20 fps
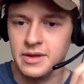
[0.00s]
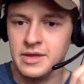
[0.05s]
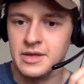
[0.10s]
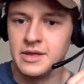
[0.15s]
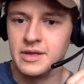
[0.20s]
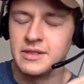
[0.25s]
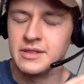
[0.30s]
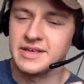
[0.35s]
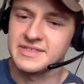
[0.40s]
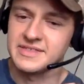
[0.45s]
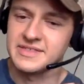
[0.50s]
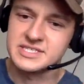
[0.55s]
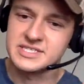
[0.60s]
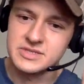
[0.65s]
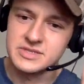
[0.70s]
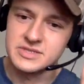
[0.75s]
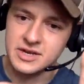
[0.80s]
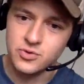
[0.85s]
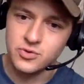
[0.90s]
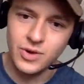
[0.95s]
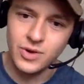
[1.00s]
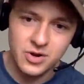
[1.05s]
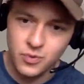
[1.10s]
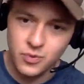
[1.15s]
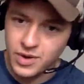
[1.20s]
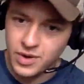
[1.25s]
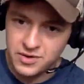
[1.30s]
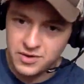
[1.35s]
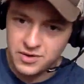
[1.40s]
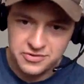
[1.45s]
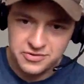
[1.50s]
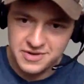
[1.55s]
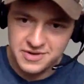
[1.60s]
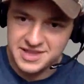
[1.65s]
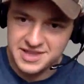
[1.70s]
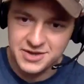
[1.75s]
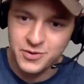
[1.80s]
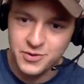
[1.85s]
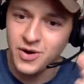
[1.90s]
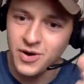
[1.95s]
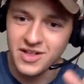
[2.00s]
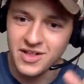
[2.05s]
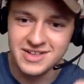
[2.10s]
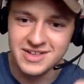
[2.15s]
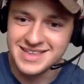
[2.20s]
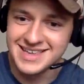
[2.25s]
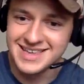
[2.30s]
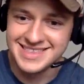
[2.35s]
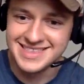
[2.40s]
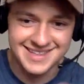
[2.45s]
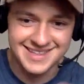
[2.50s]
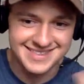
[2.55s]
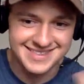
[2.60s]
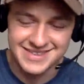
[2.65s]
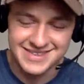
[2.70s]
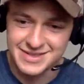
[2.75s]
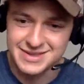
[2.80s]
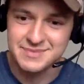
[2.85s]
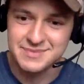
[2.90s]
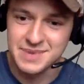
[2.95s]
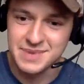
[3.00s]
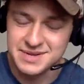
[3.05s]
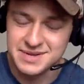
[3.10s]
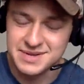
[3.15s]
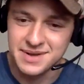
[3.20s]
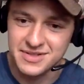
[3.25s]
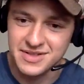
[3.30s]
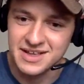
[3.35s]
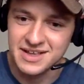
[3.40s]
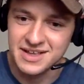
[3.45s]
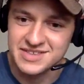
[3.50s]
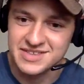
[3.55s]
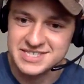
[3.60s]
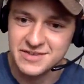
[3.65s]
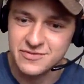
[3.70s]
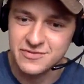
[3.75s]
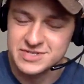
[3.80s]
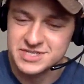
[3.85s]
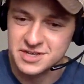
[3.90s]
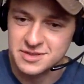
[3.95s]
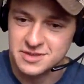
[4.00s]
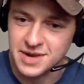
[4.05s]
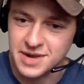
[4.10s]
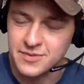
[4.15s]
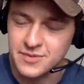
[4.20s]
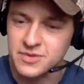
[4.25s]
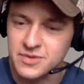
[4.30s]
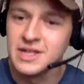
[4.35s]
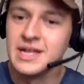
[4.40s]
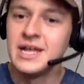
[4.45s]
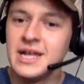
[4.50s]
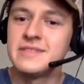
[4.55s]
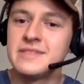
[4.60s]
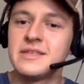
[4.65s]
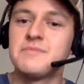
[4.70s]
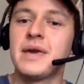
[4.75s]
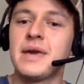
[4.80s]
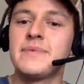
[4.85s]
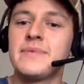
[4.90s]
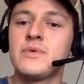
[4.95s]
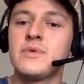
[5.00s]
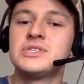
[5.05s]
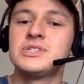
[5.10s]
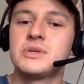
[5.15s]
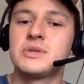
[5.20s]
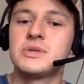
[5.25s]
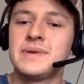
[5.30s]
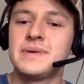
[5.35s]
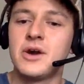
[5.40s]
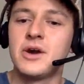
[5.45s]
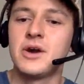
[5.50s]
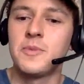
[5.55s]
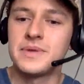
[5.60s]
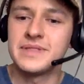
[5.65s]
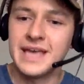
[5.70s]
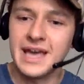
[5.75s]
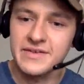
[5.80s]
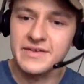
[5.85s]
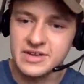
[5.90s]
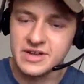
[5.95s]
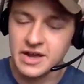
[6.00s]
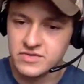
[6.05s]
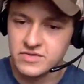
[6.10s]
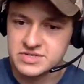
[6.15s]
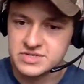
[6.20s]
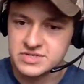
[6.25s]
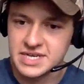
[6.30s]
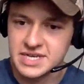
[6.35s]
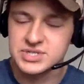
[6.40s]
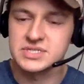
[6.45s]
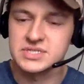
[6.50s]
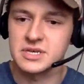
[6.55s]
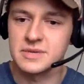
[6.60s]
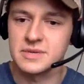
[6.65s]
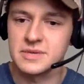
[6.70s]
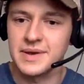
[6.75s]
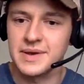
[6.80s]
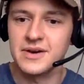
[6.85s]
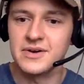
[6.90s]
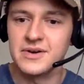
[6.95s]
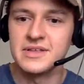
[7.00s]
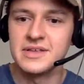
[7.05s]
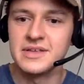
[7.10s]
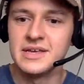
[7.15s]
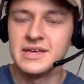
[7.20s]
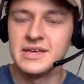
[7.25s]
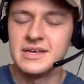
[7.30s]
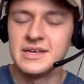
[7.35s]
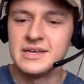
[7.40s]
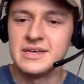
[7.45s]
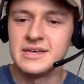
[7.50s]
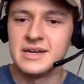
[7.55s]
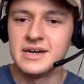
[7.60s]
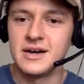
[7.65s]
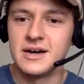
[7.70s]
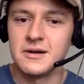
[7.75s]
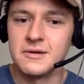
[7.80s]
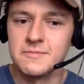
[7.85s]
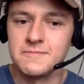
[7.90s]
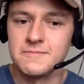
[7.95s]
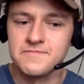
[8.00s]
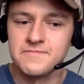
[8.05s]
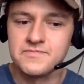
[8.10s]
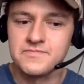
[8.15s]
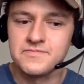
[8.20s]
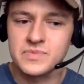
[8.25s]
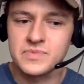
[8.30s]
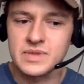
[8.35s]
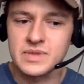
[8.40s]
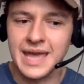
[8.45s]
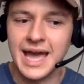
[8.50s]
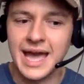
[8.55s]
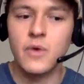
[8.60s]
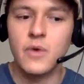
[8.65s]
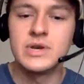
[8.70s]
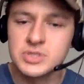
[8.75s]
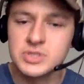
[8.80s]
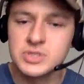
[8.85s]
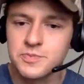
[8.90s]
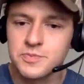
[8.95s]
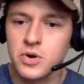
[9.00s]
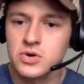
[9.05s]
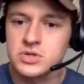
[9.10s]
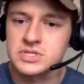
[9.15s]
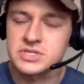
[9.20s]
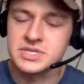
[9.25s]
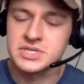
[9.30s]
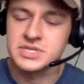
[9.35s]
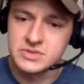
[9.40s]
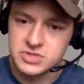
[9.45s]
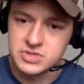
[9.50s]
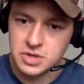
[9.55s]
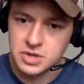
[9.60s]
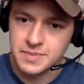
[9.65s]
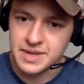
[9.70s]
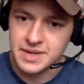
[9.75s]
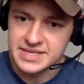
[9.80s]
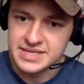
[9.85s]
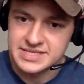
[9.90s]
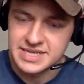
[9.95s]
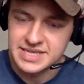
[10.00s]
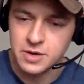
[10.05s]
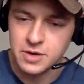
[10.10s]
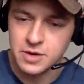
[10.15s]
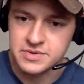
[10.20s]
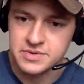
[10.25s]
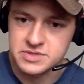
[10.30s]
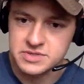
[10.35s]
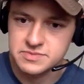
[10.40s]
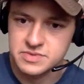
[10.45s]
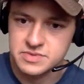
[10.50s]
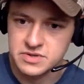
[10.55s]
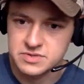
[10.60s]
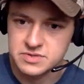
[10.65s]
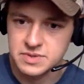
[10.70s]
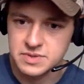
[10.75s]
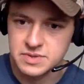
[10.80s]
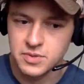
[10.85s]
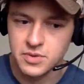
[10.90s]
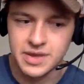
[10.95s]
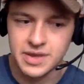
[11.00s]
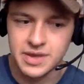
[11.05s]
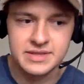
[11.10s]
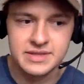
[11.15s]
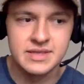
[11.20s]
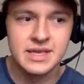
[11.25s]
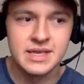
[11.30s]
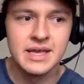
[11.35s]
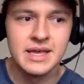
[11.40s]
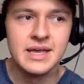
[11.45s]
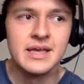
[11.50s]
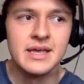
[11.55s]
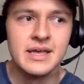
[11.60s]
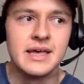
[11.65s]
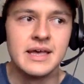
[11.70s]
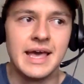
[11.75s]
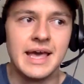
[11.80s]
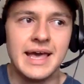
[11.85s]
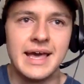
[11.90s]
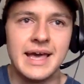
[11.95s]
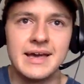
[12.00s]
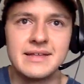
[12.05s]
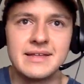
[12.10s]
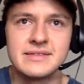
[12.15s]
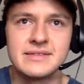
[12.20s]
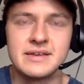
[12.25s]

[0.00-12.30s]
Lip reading: like this greater wealth inequality than like a lot of the stuff we saw in the Bible, then maybe we should be open to having conversations about how we should personally use our money to help those people, and